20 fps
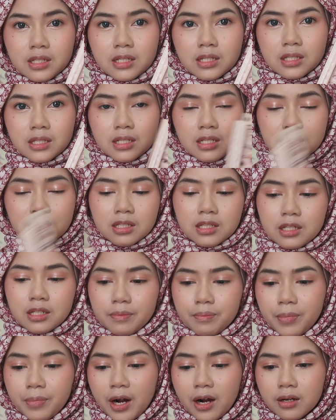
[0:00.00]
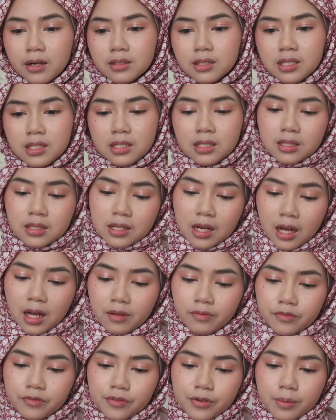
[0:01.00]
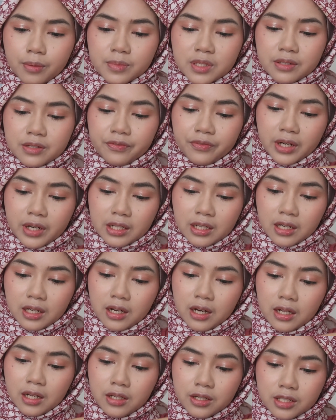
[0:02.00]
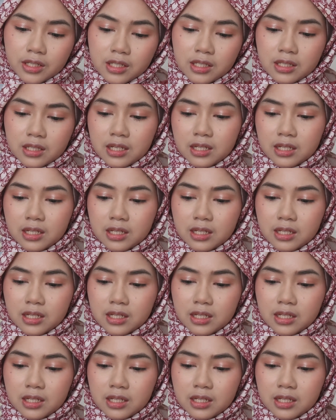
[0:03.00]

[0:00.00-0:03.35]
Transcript: This is the Party Time from Savannah Colors.